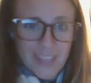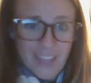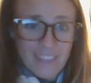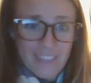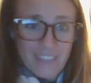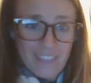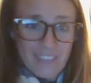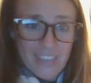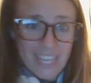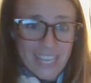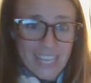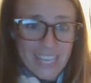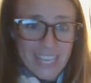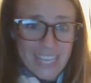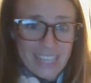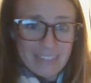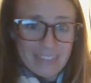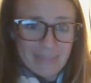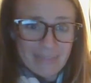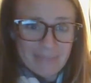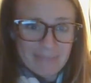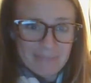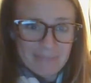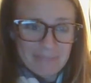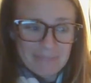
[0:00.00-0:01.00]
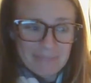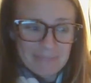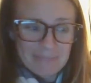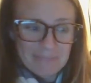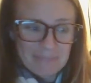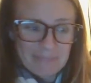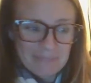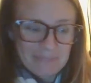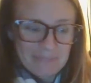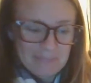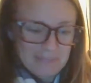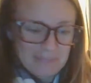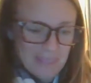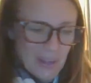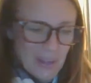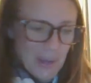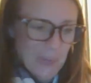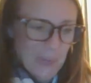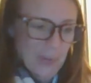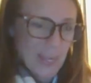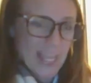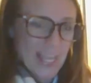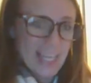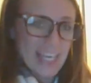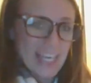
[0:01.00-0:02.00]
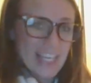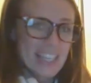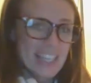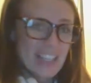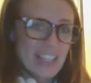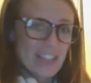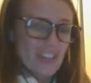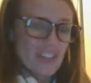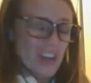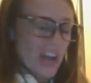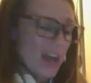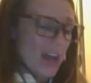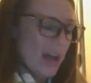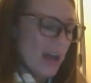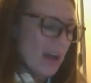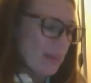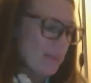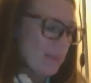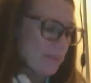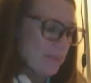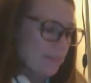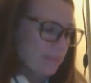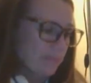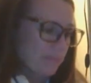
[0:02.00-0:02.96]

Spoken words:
V. Okay, nice job.